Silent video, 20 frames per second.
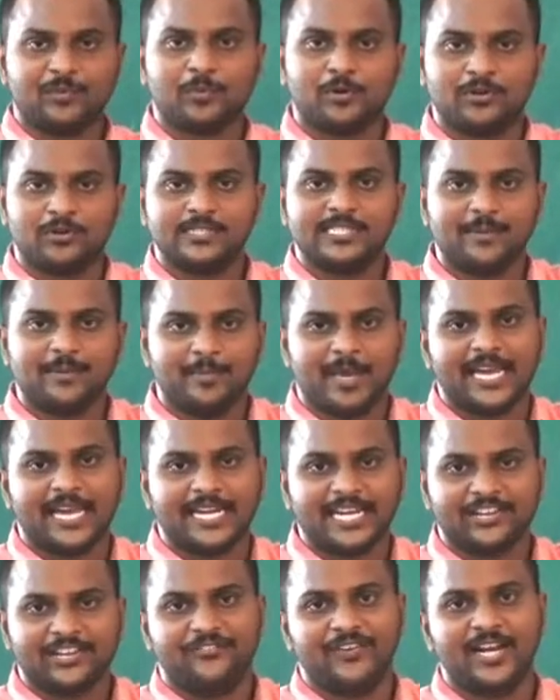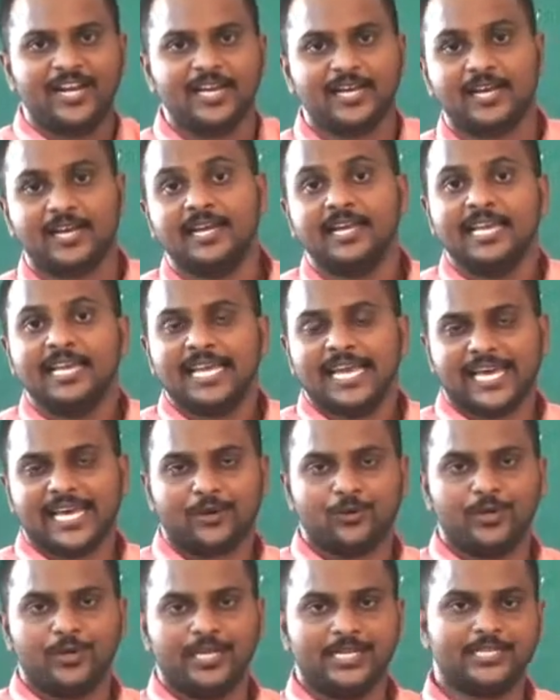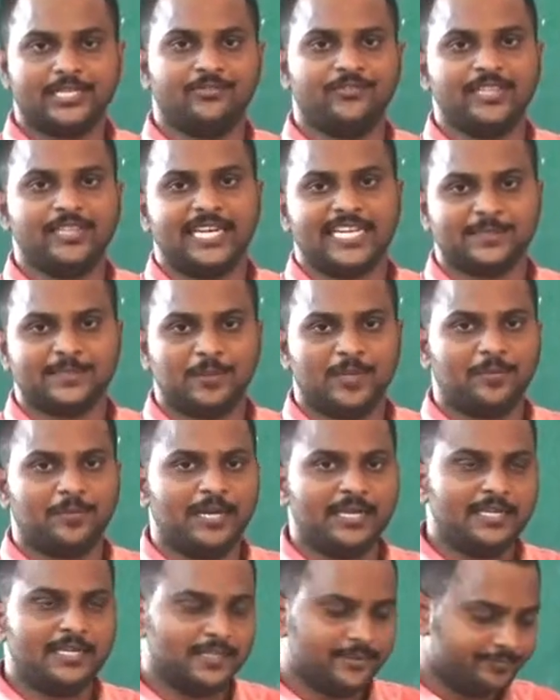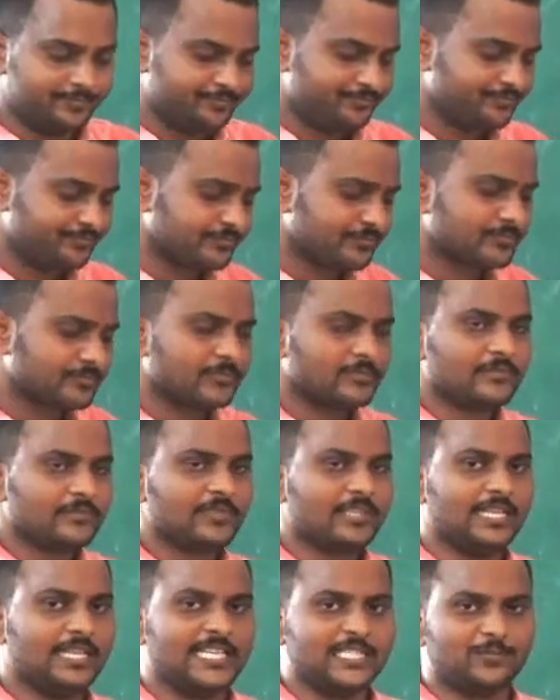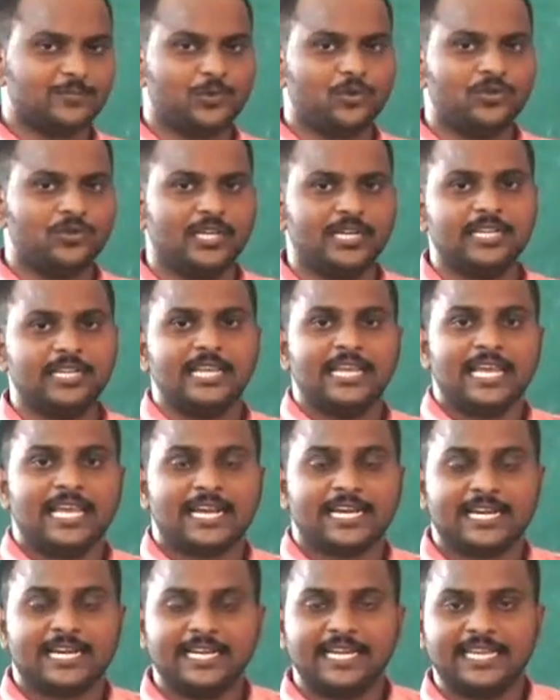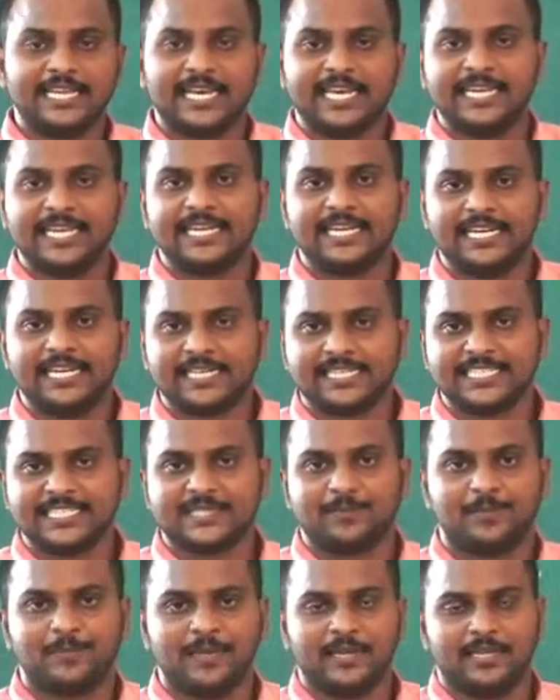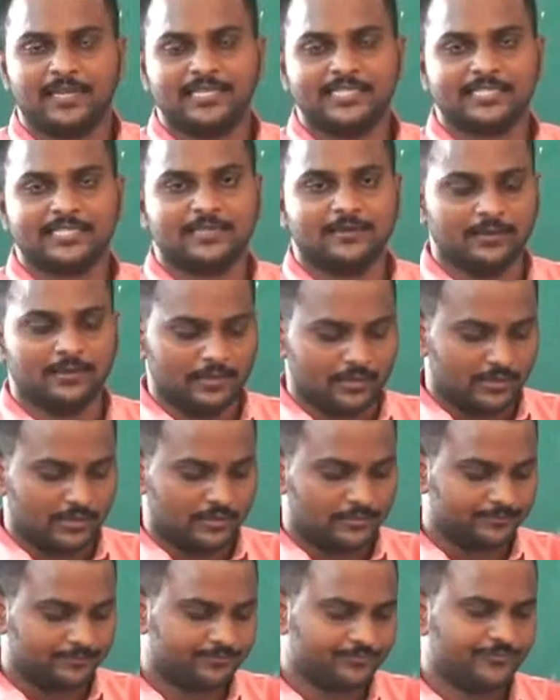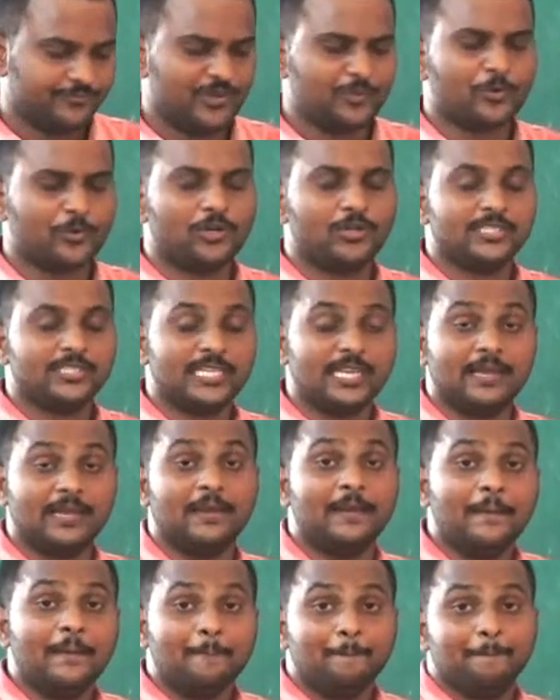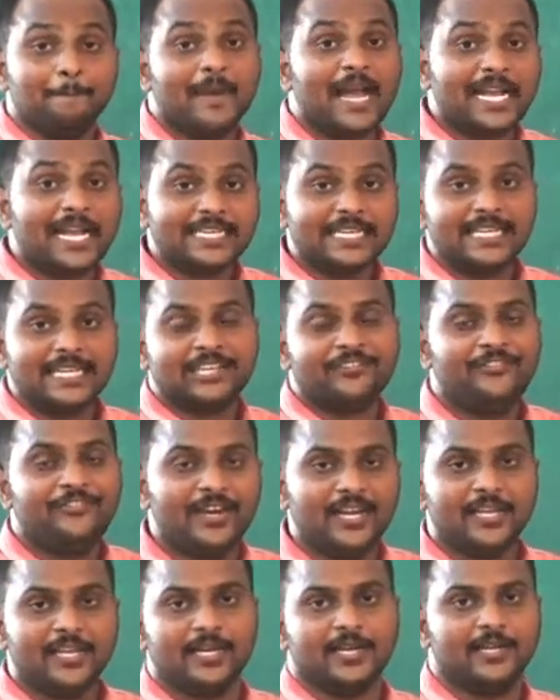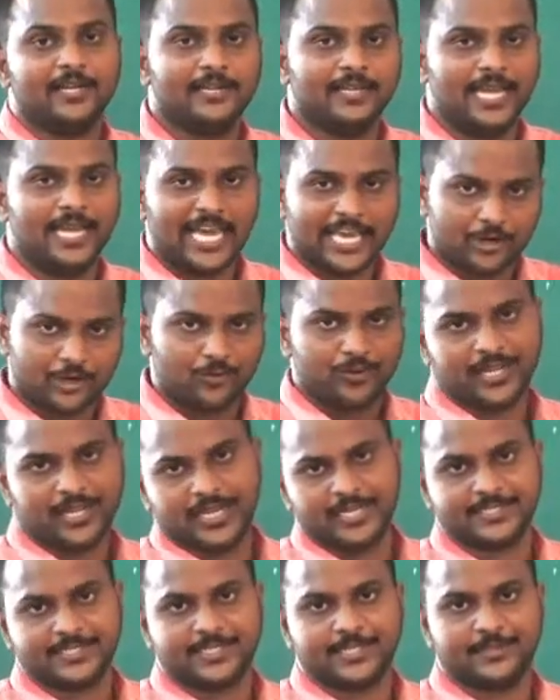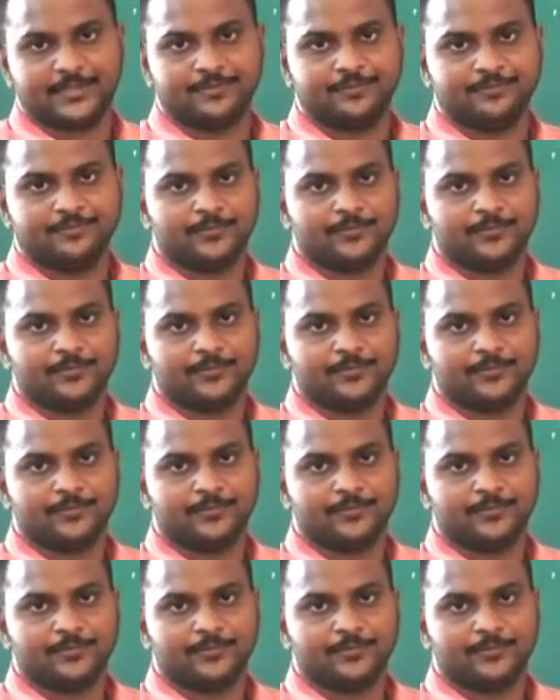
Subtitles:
will produce a magnetic field around it. With an experiment he has proved that a current carrying conductor will produce a magnetic field around it.